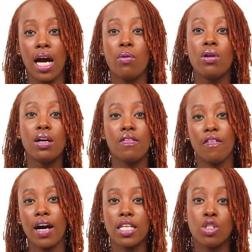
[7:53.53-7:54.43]
I would
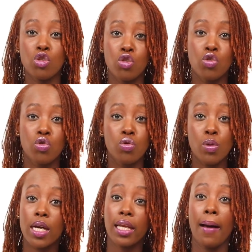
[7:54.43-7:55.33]
advise you to
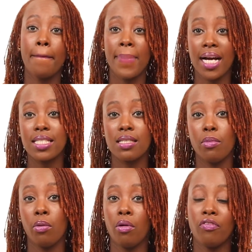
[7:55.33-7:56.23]
do it a
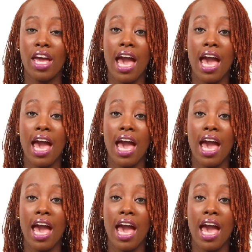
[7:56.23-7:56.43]
maximum of